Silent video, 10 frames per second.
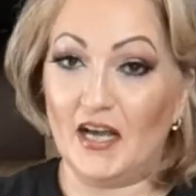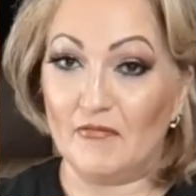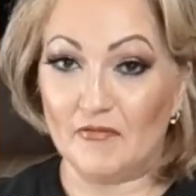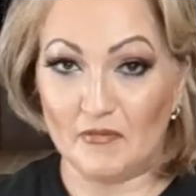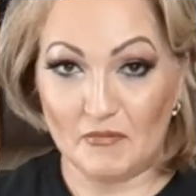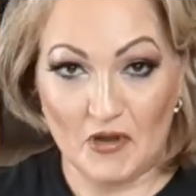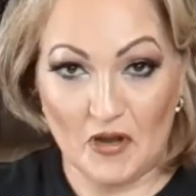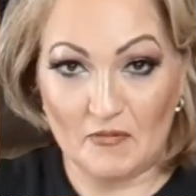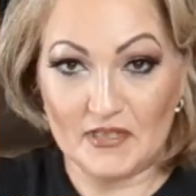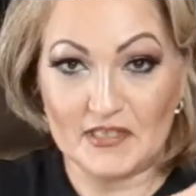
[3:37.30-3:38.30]
I'm from the
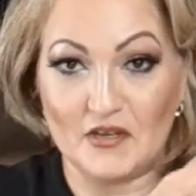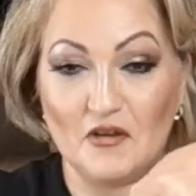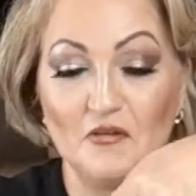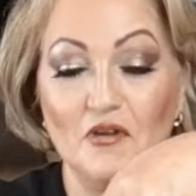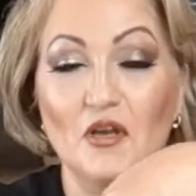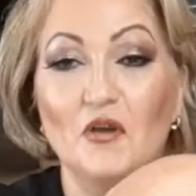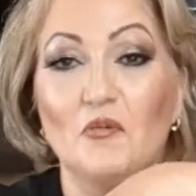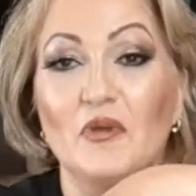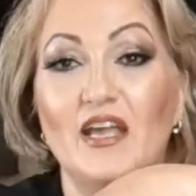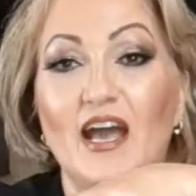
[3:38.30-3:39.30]
Bahamas, so
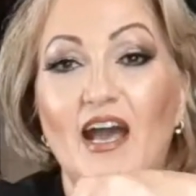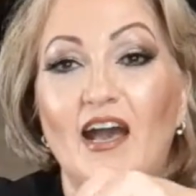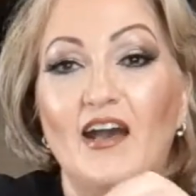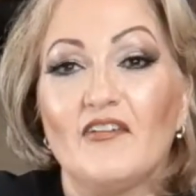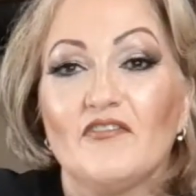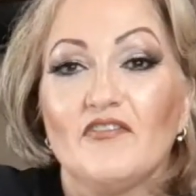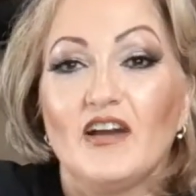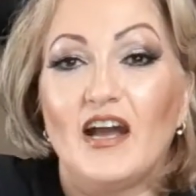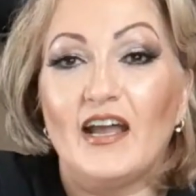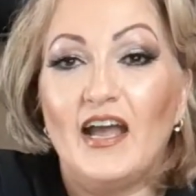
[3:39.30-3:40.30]

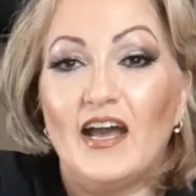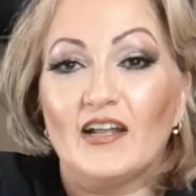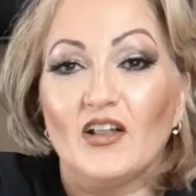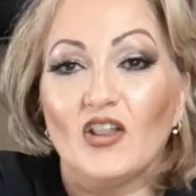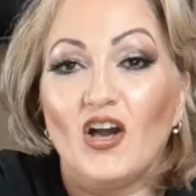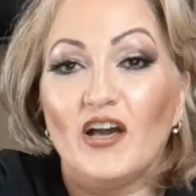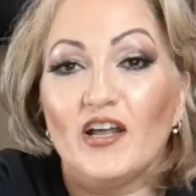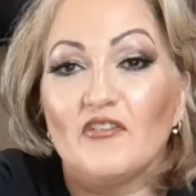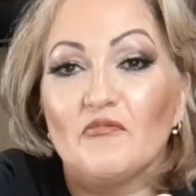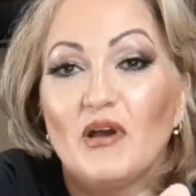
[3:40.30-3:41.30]
I had a lot
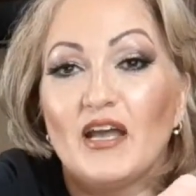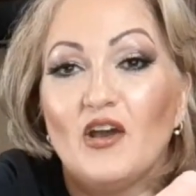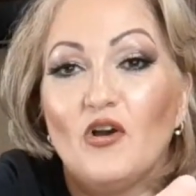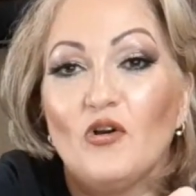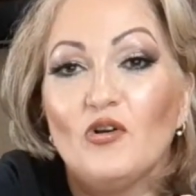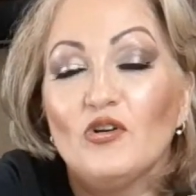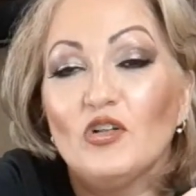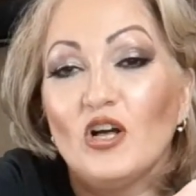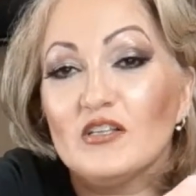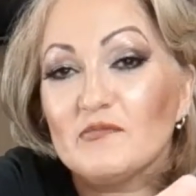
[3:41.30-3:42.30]
of my whole
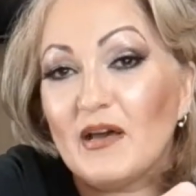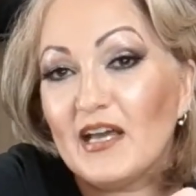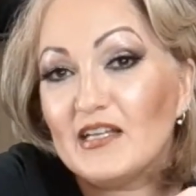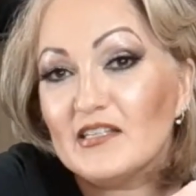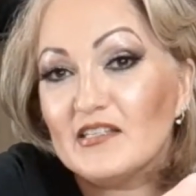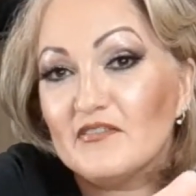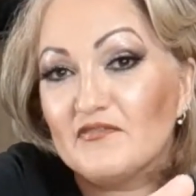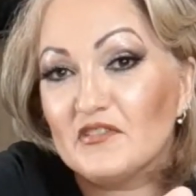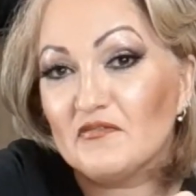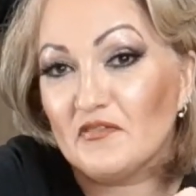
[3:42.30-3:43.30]
allspice
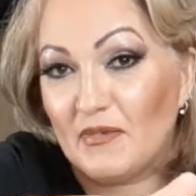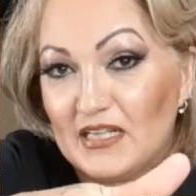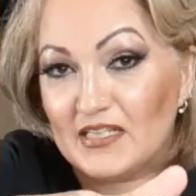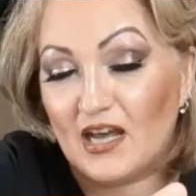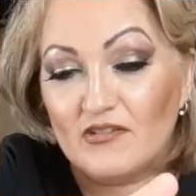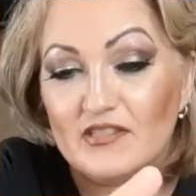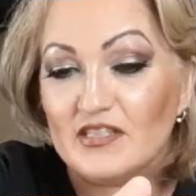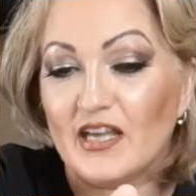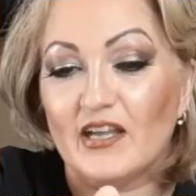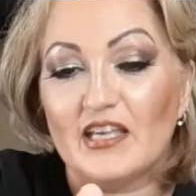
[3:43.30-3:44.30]
for my sauce
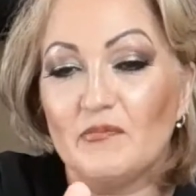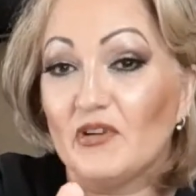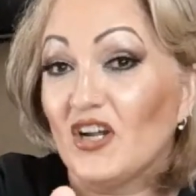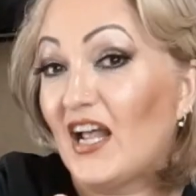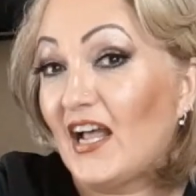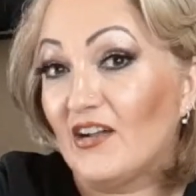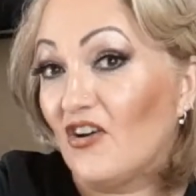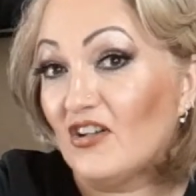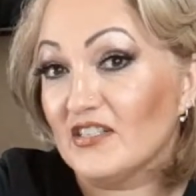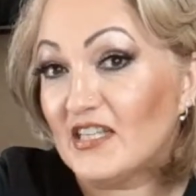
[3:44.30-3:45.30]
because I keep it on hand
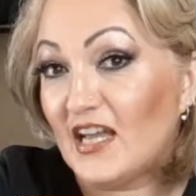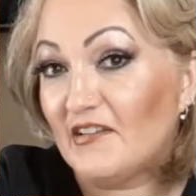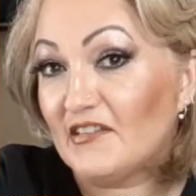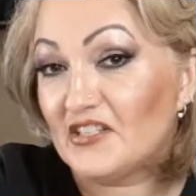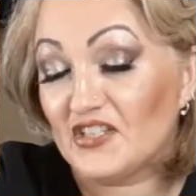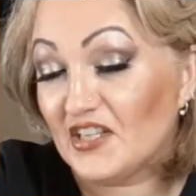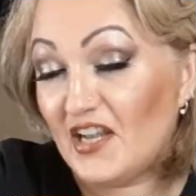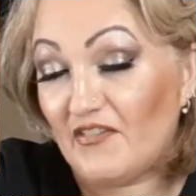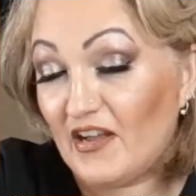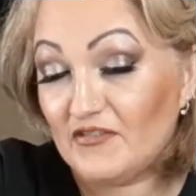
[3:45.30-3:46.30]
all the time because you can
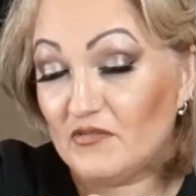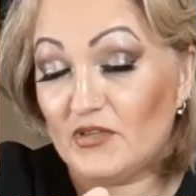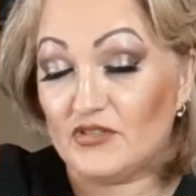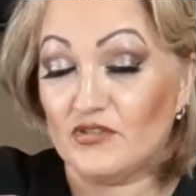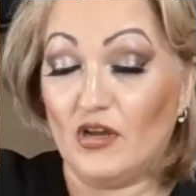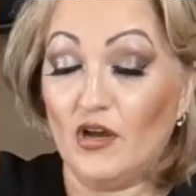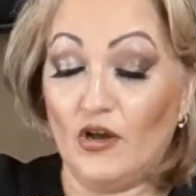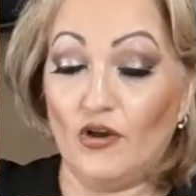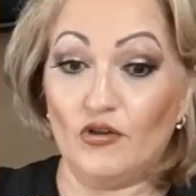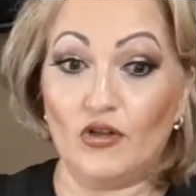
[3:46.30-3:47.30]
never have too much
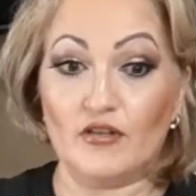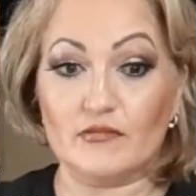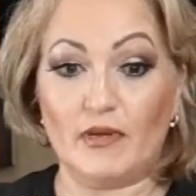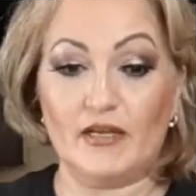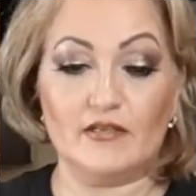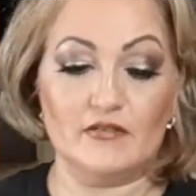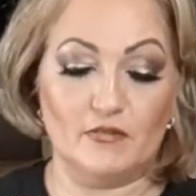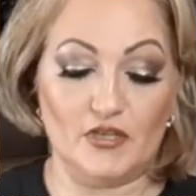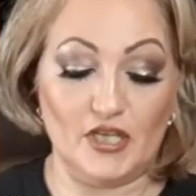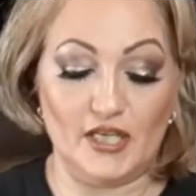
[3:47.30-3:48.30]
whole allspice
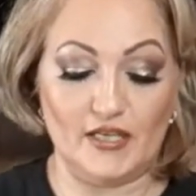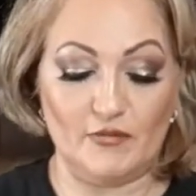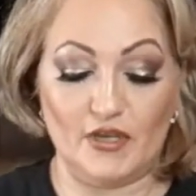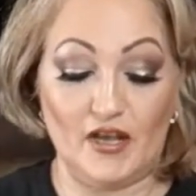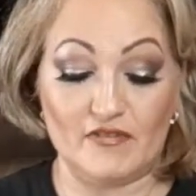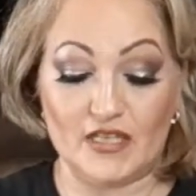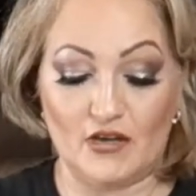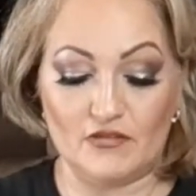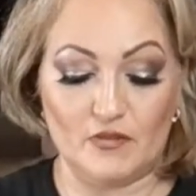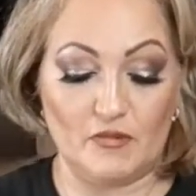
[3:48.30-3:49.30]
when you're
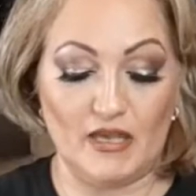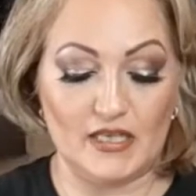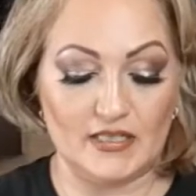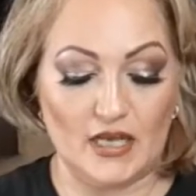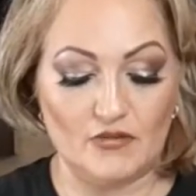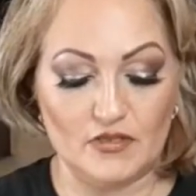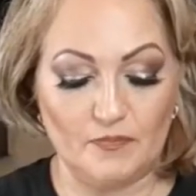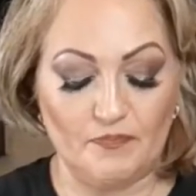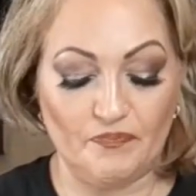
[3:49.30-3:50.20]
making sauce.